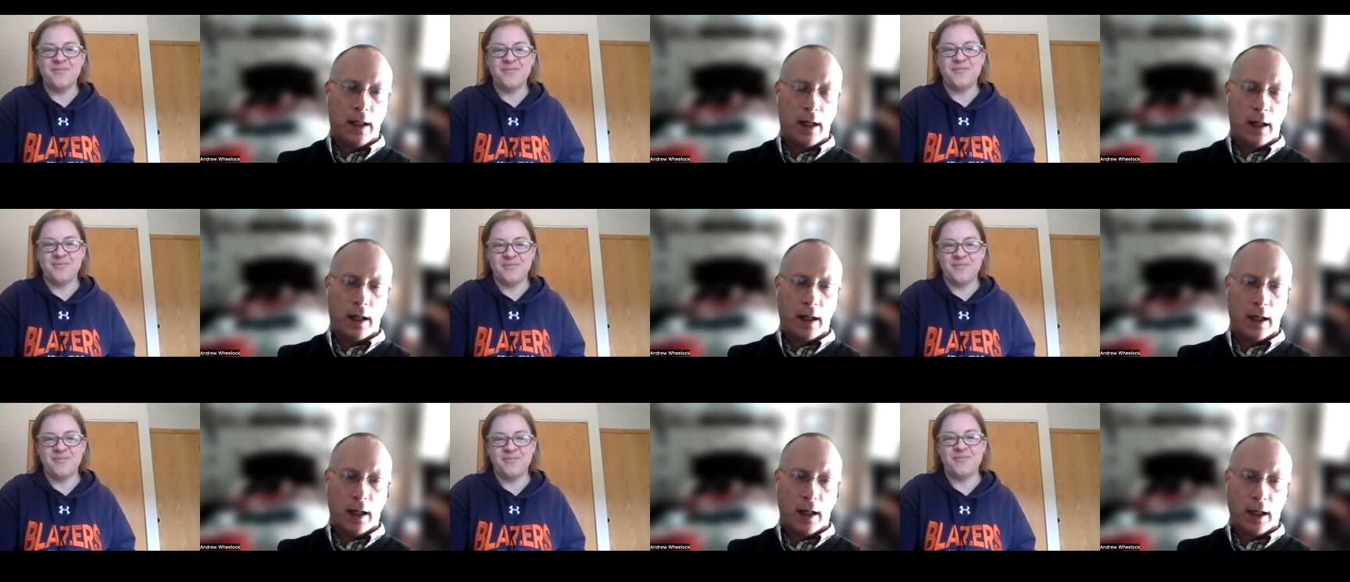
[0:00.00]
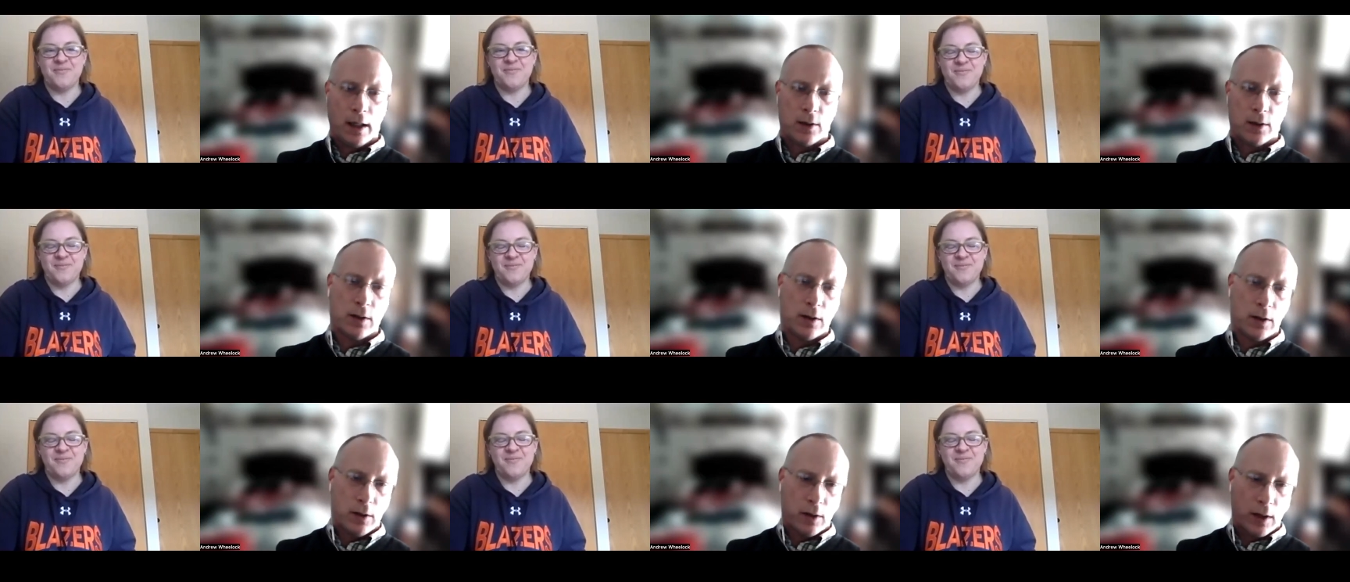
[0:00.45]
Speaker 1: uh,
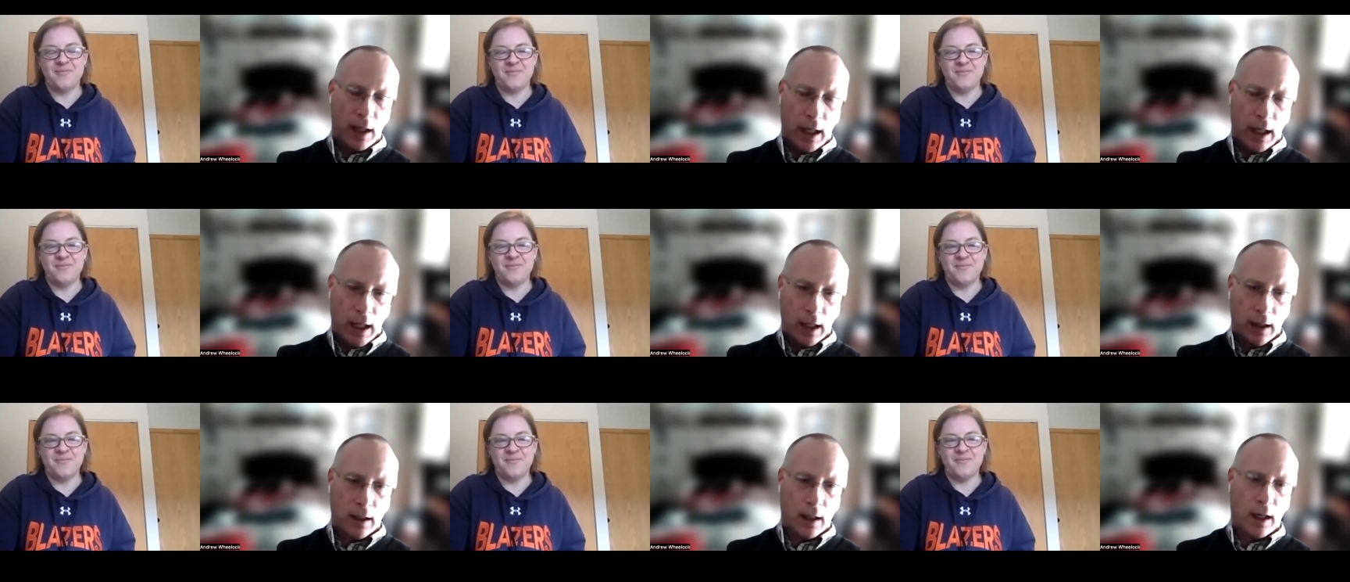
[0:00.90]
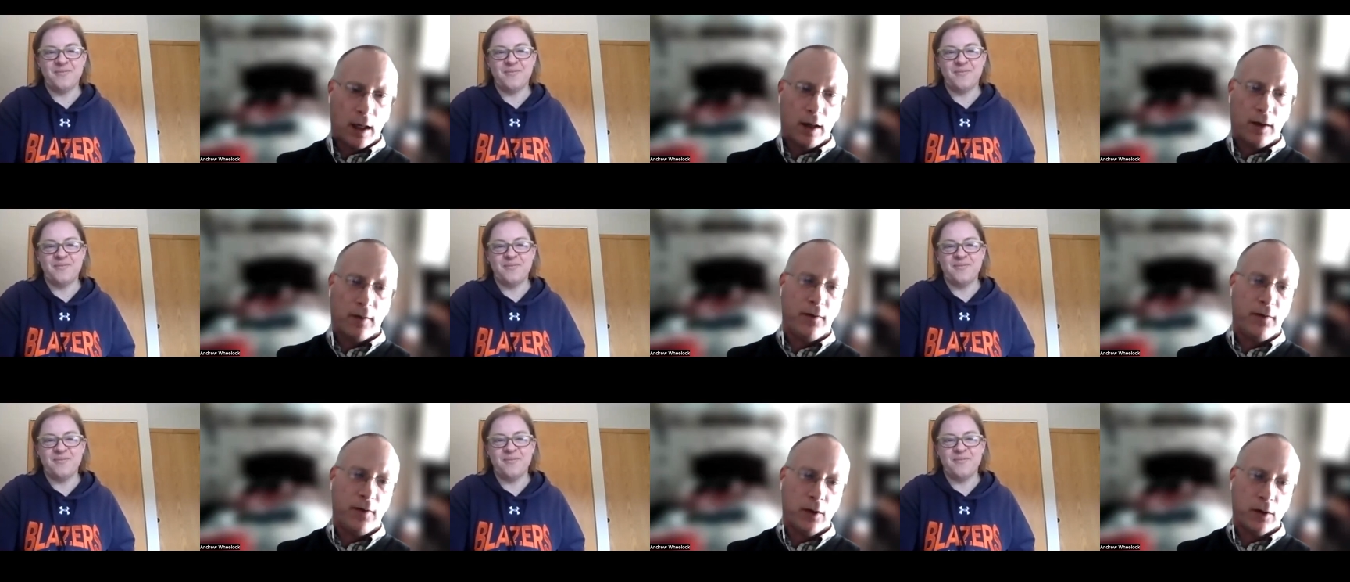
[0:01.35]
and you can kind
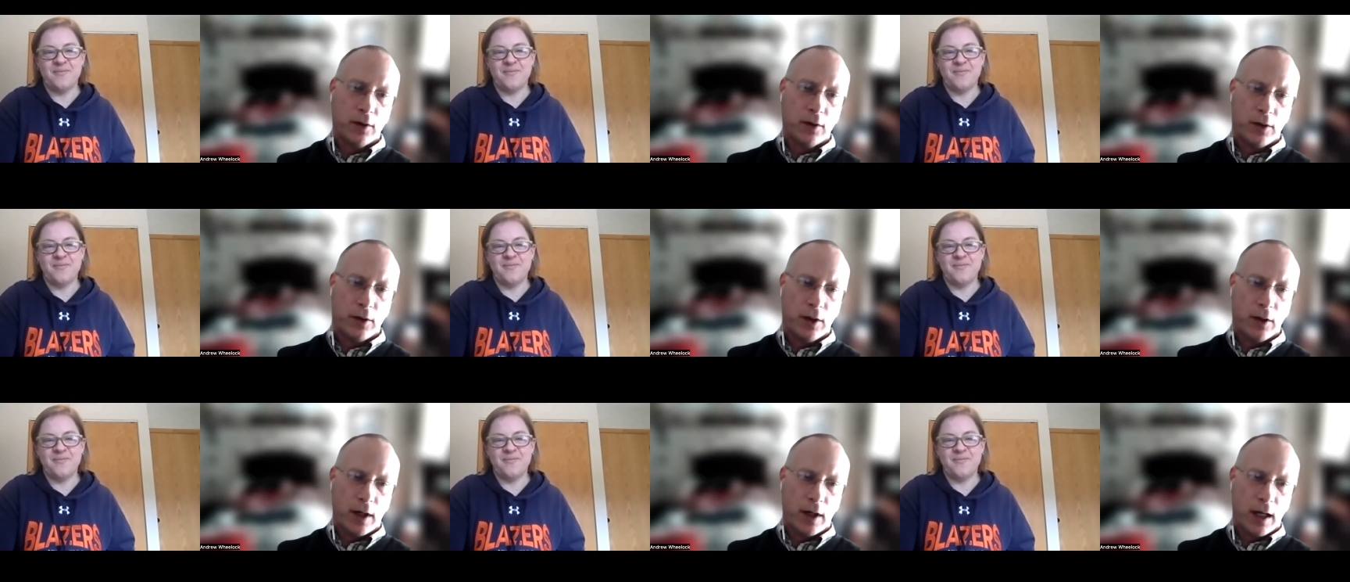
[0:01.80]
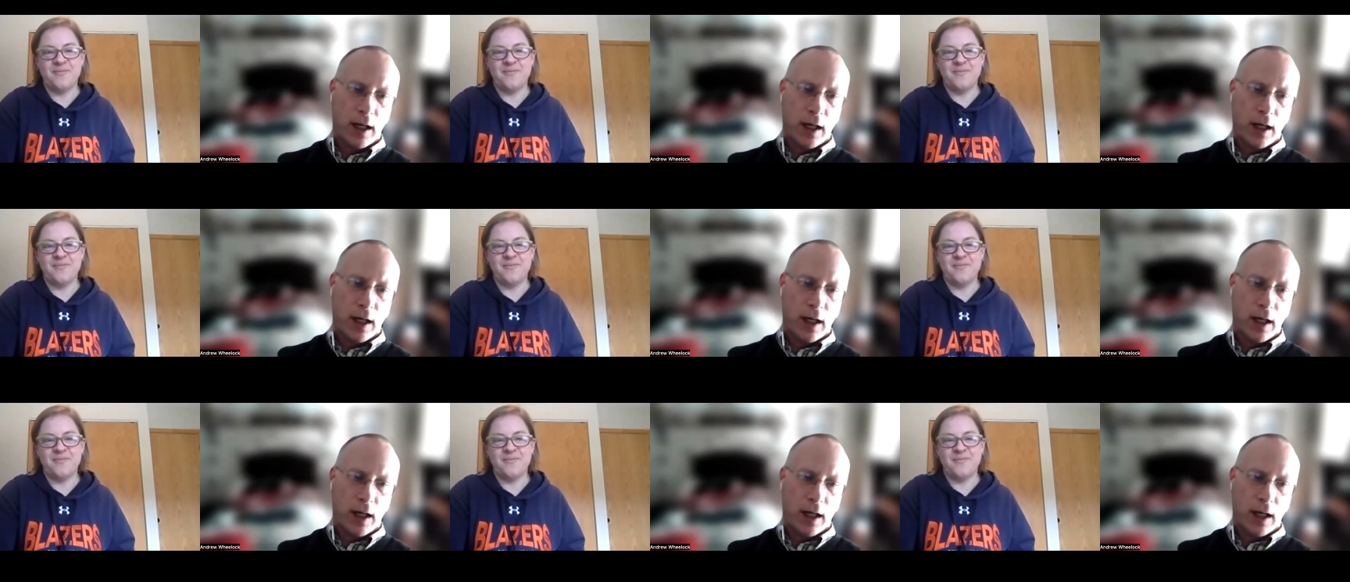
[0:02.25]
of filter your